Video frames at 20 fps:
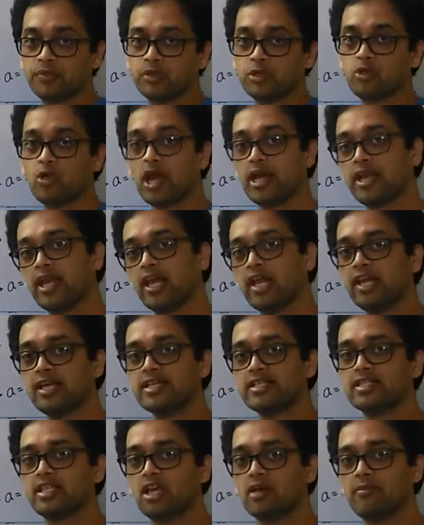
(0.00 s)
you
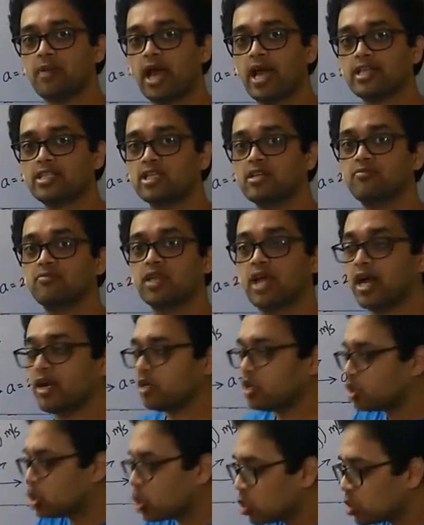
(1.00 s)
analyze them as if they
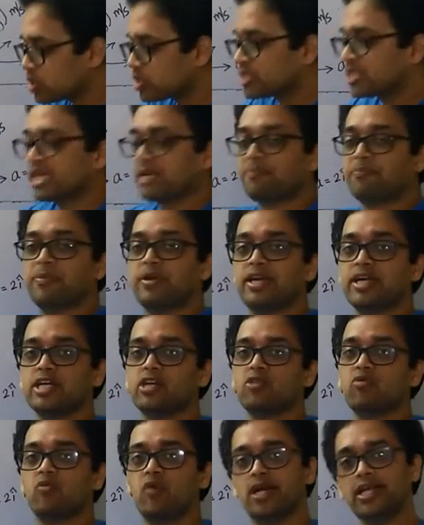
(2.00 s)
are 2 separate
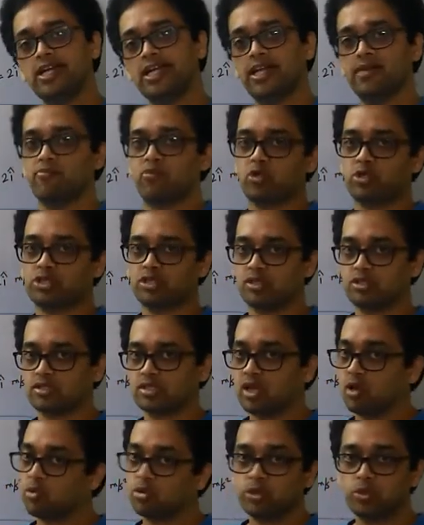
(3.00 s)
1D motions.
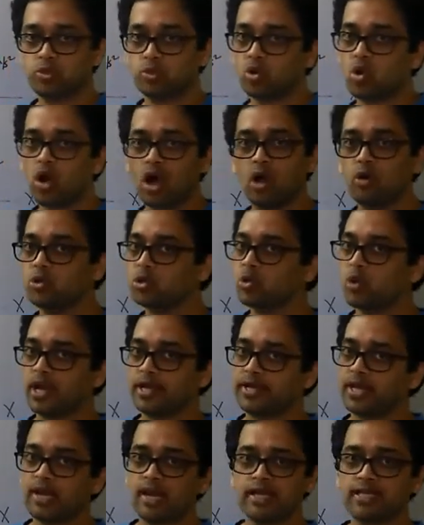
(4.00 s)
Now you know how to
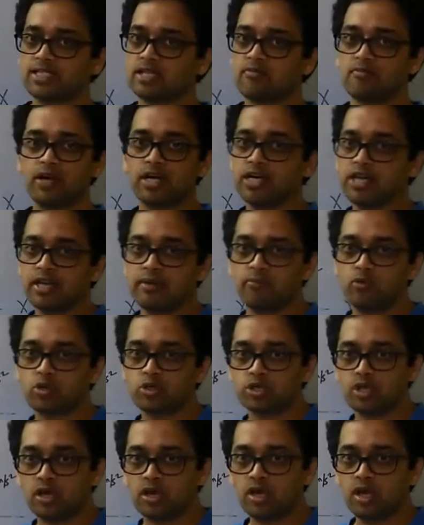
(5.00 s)
analyze a 1D
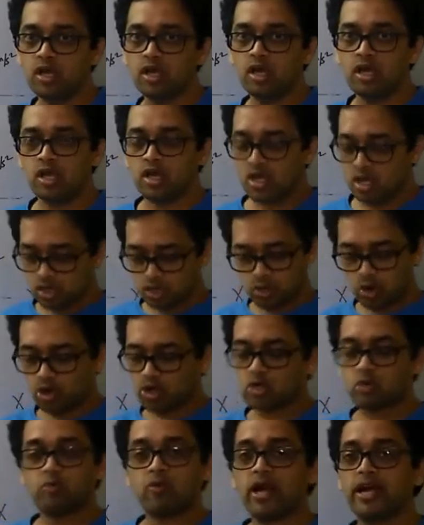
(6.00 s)
motion. You have
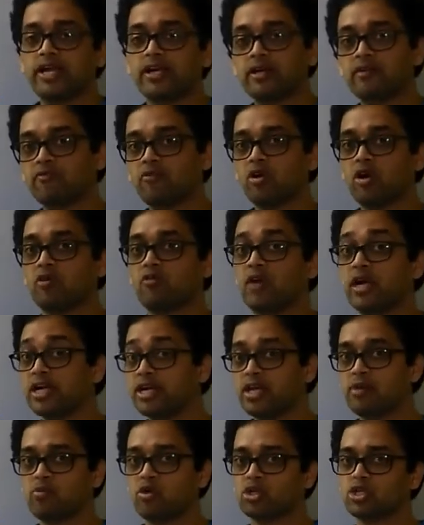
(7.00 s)
to find, for
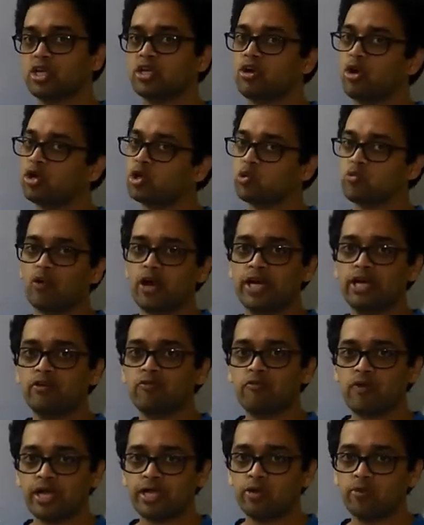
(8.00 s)
1D motion, you have to find
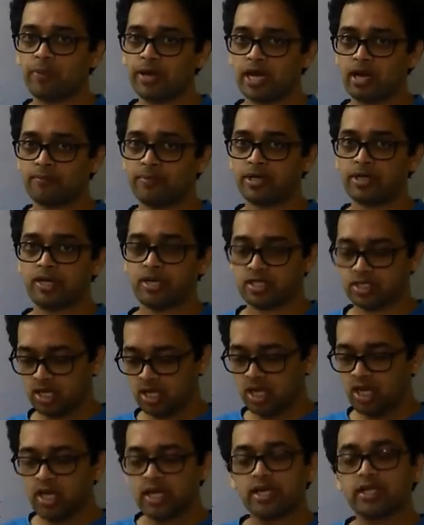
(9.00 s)
5 parameters.
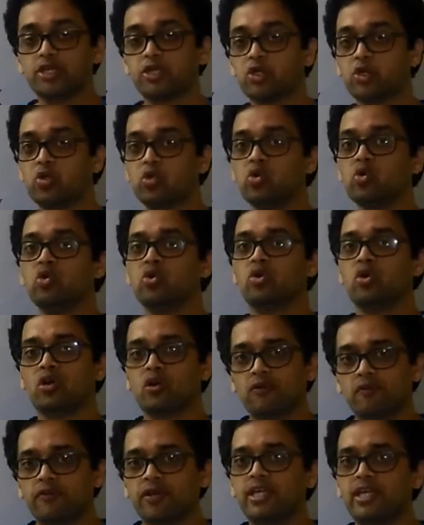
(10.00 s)
U,
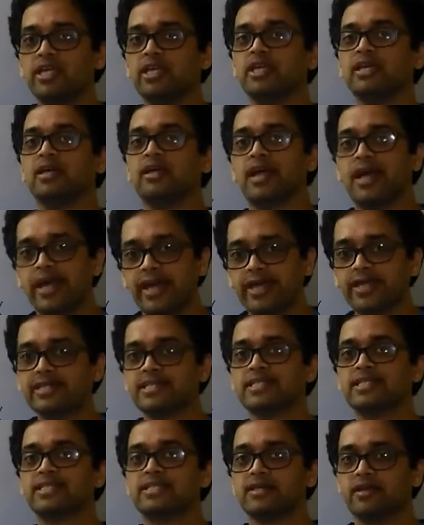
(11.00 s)
V,
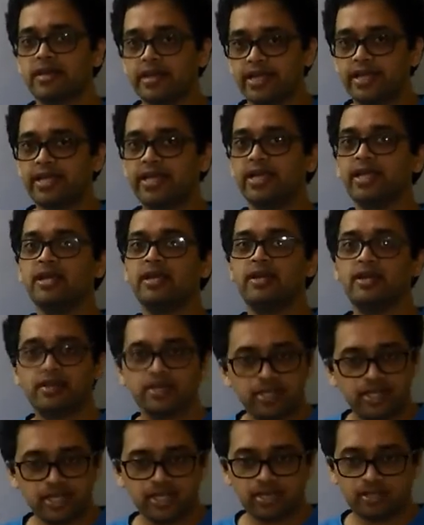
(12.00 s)
S, A,
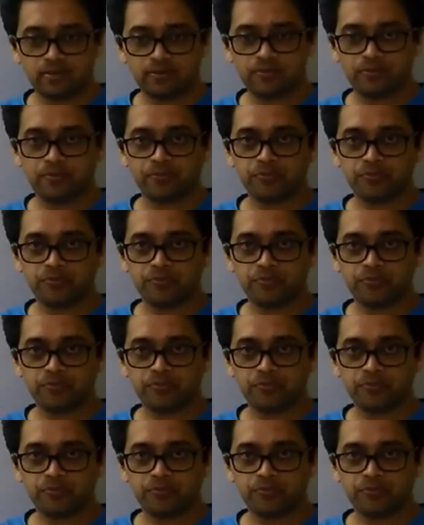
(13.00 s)
T.